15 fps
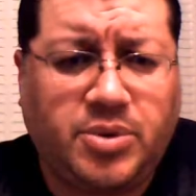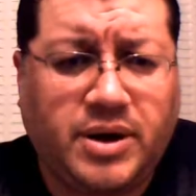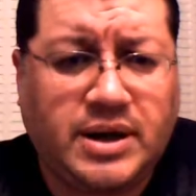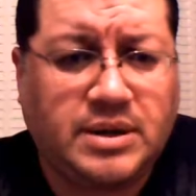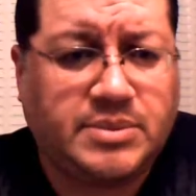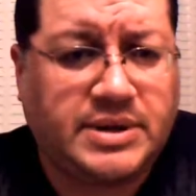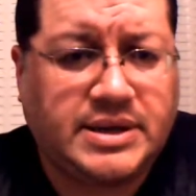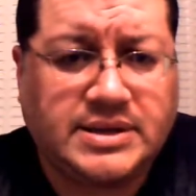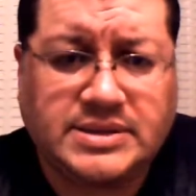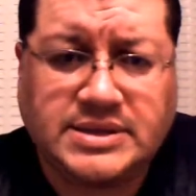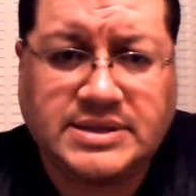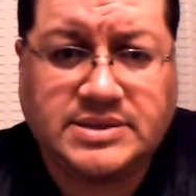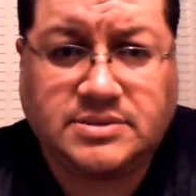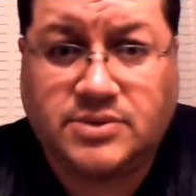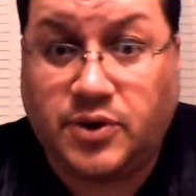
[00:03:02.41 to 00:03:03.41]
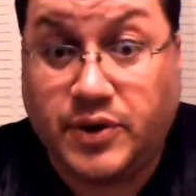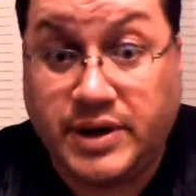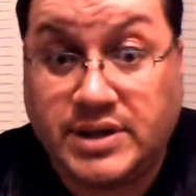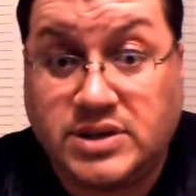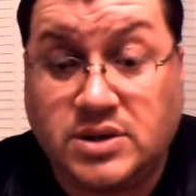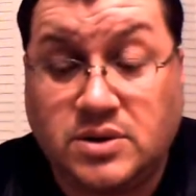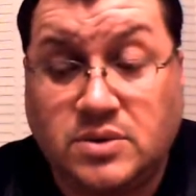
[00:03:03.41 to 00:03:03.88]
Bryant, because he's
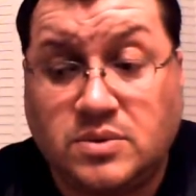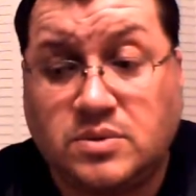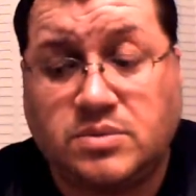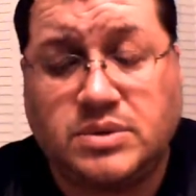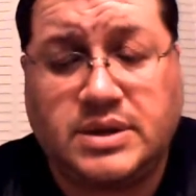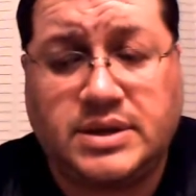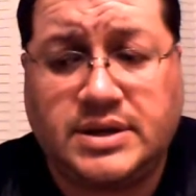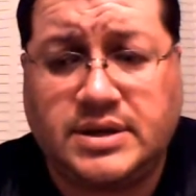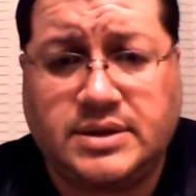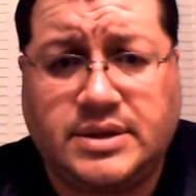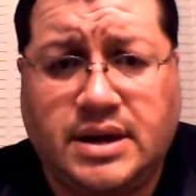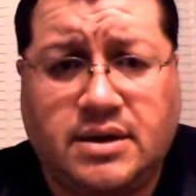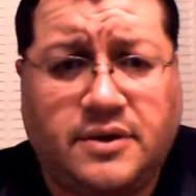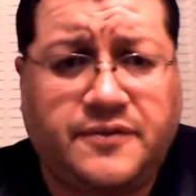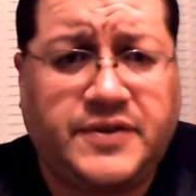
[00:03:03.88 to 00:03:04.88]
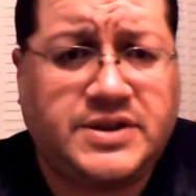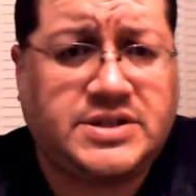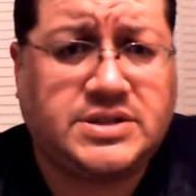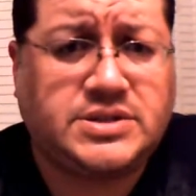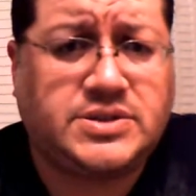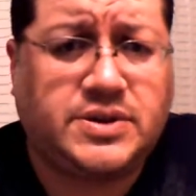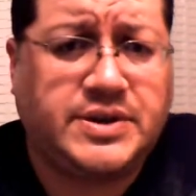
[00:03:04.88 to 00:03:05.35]
32. Derek
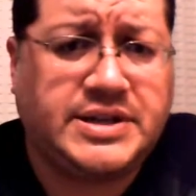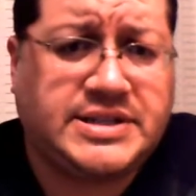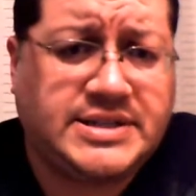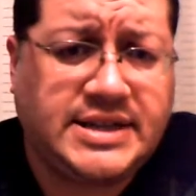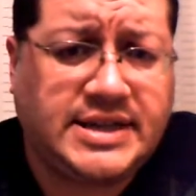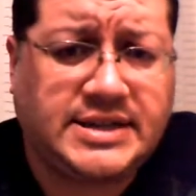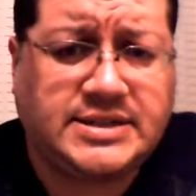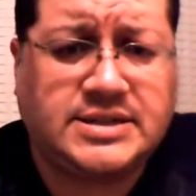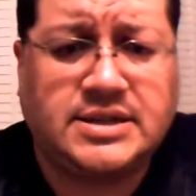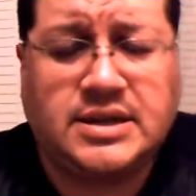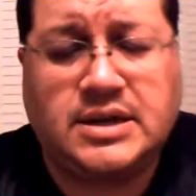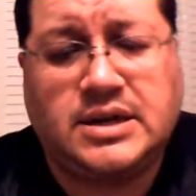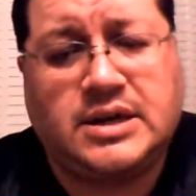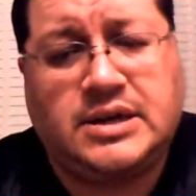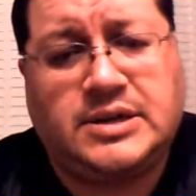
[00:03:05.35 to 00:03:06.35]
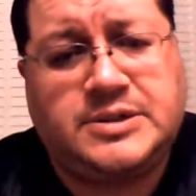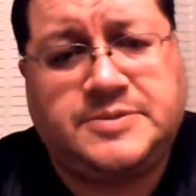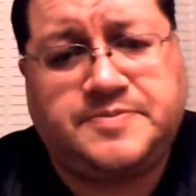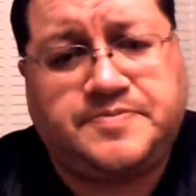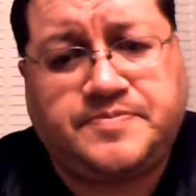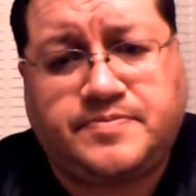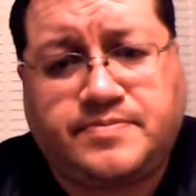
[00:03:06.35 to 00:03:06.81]
Fisher's 36.
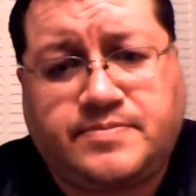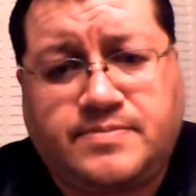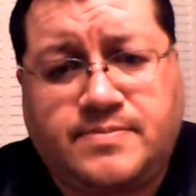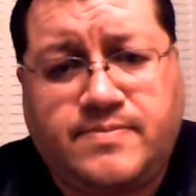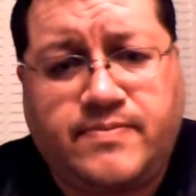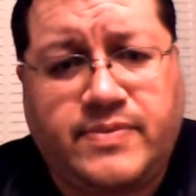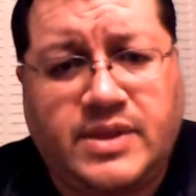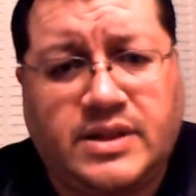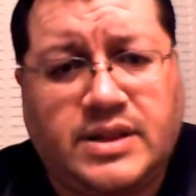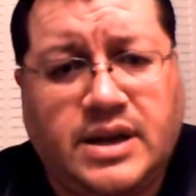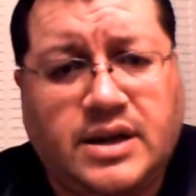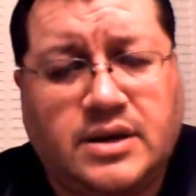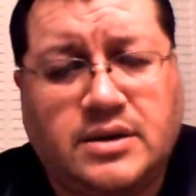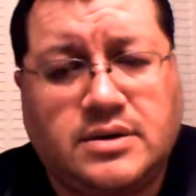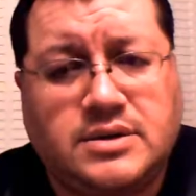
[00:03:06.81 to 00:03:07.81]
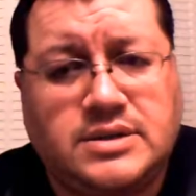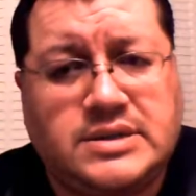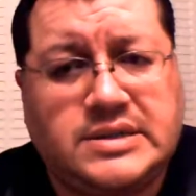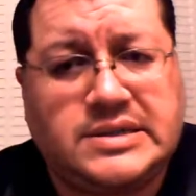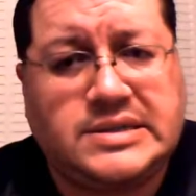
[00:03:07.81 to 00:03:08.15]
They're